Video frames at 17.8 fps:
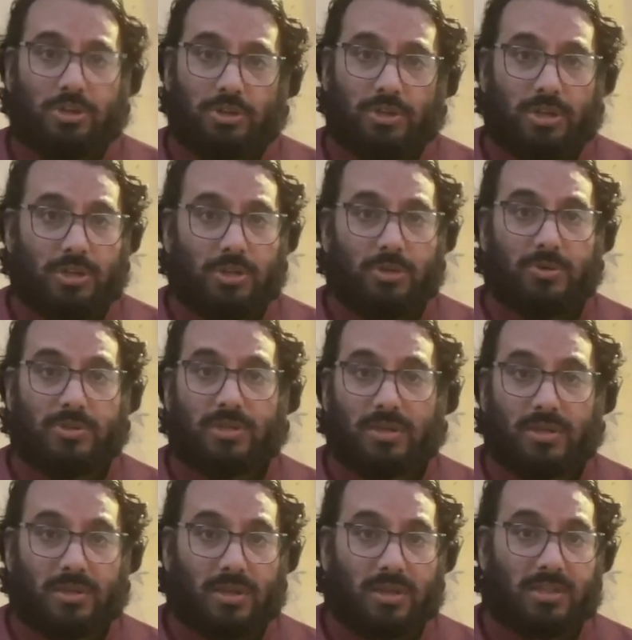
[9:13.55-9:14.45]
you can use
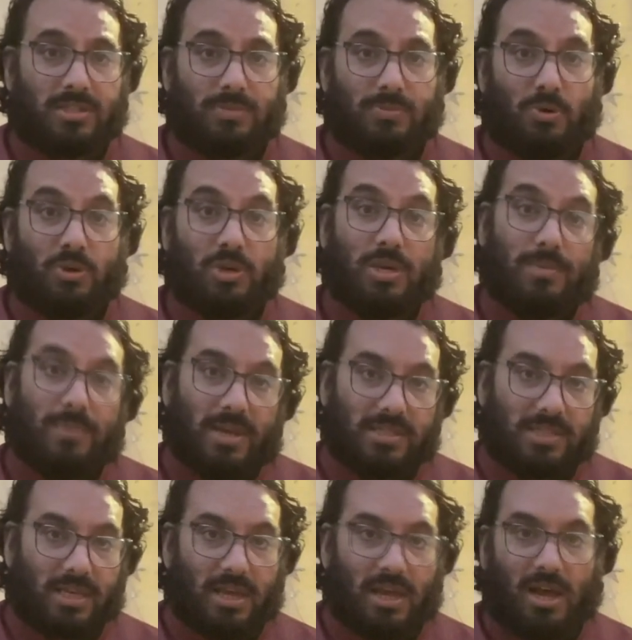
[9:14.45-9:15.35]
a smoky
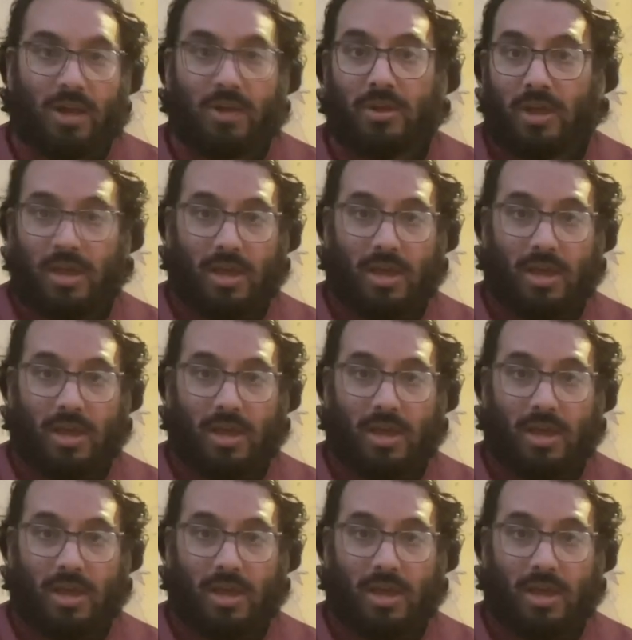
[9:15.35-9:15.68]
mezcal,